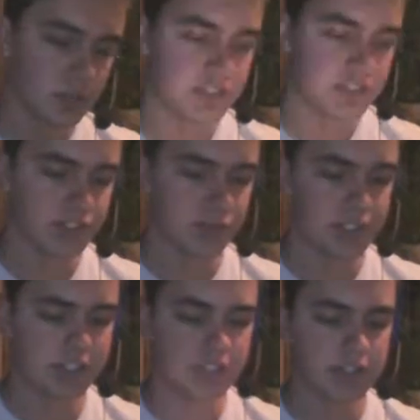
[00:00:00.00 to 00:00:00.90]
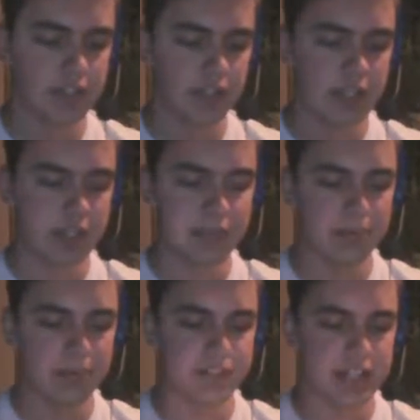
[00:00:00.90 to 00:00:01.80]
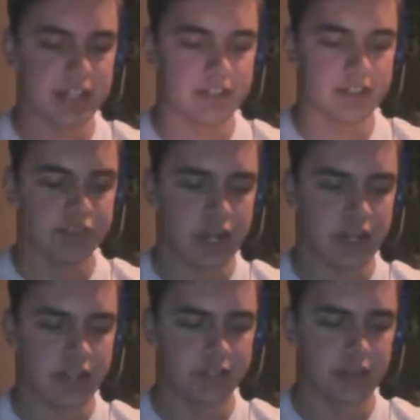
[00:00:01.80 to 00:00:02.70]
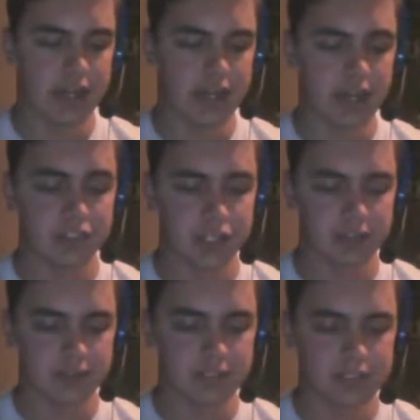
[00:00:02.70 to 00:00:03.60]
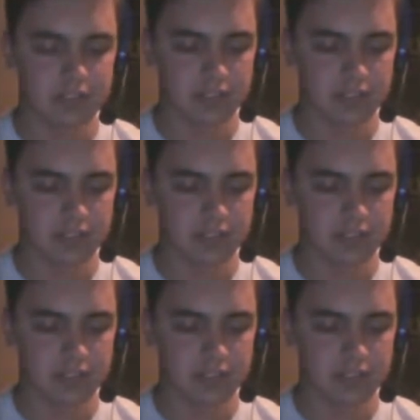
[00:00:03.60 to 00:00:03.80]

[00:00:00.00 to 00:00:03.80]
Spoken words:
which is the reason a lot of people tend to try to discredit Alex Jones,